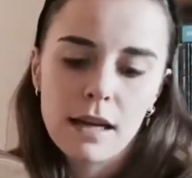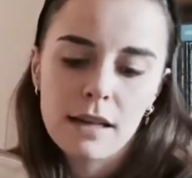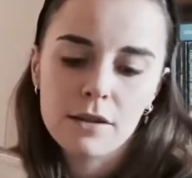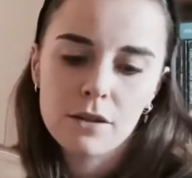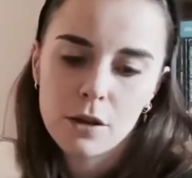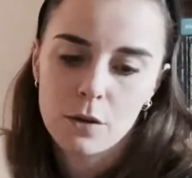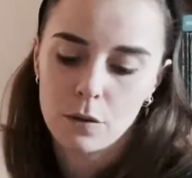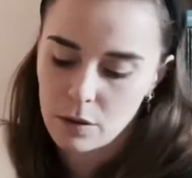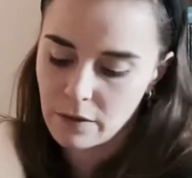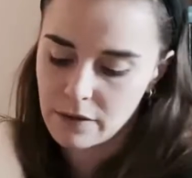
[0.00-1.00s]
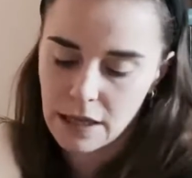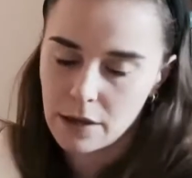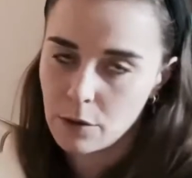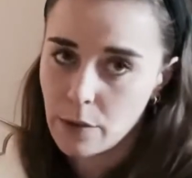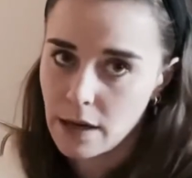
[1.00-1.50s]
So I've taken
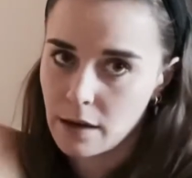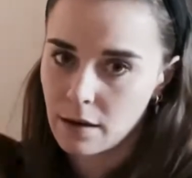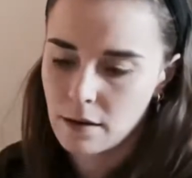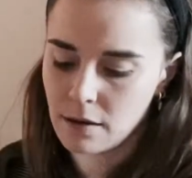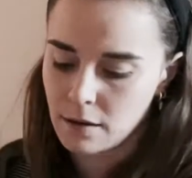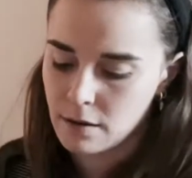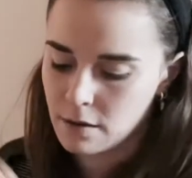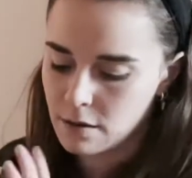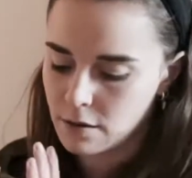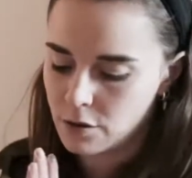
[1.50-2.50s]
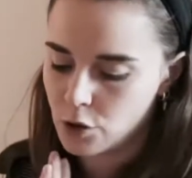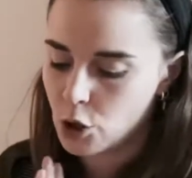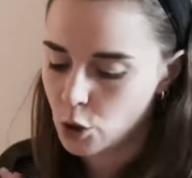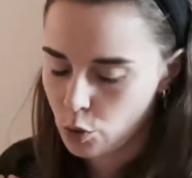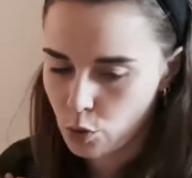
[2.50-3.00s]
away
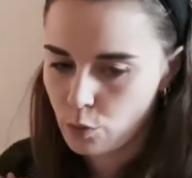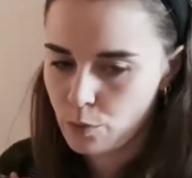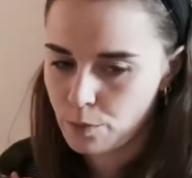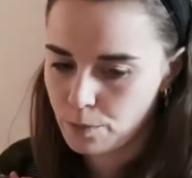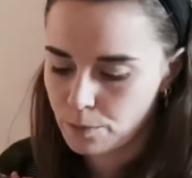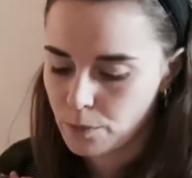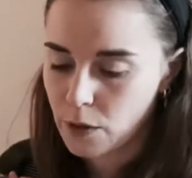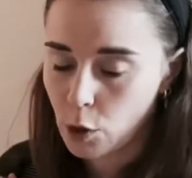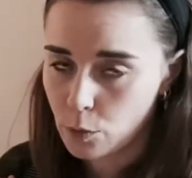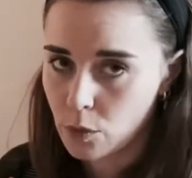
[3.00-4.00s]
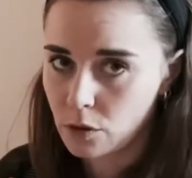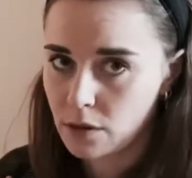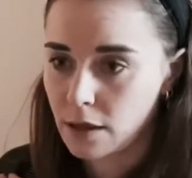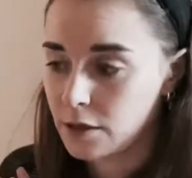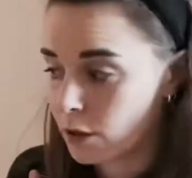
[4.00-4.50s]
2 notebooks
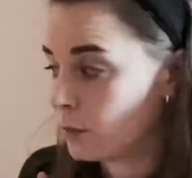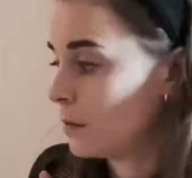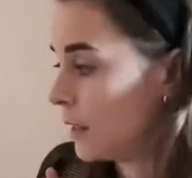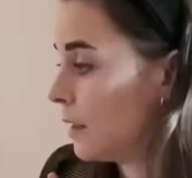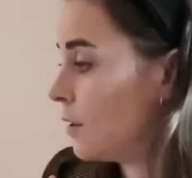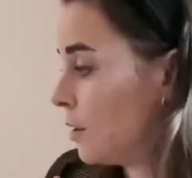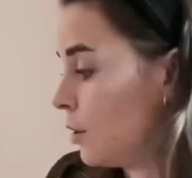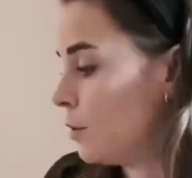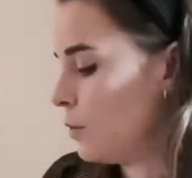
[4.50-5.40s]
that I don't need to use.